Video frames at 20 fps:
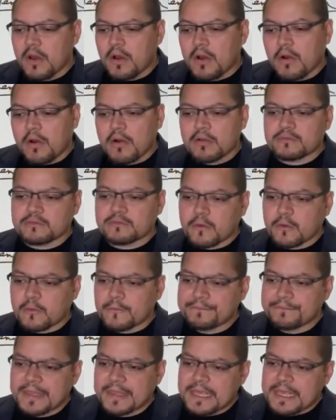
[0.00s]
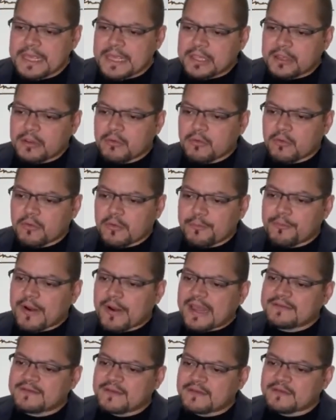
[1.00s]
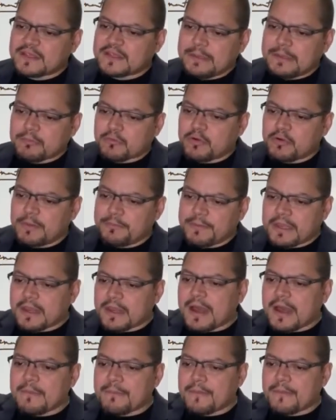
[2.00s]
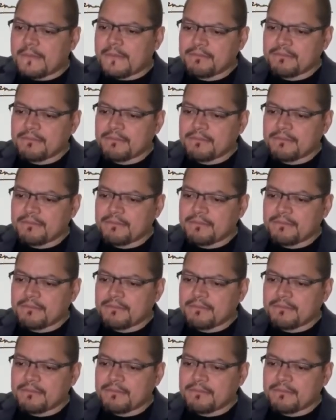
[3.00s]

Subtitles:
Also, the prices keep creeping up,